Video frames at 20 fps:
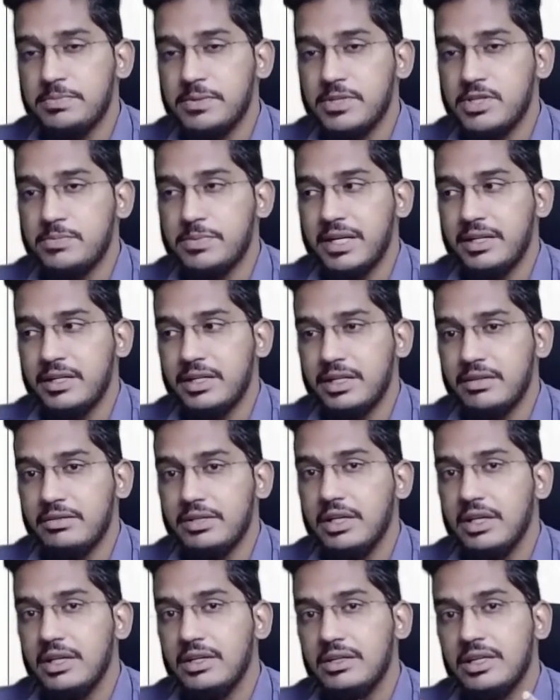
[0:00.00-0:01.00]
perspective,
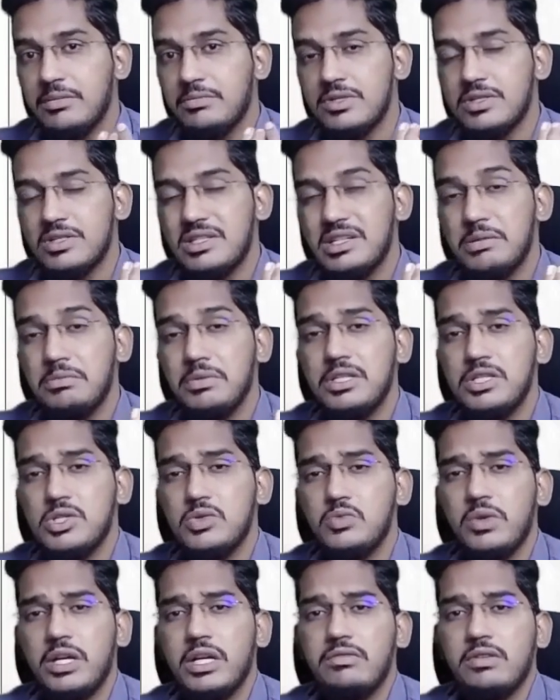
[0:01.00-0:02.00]
that misstatement is
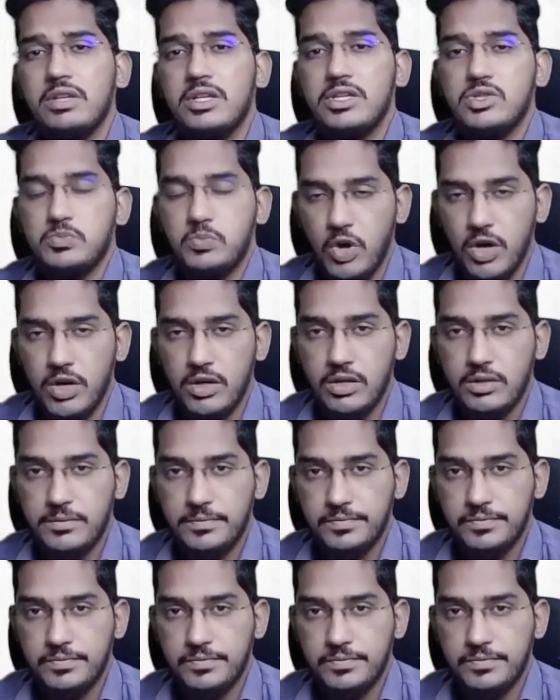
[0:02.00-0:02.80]
very, very small.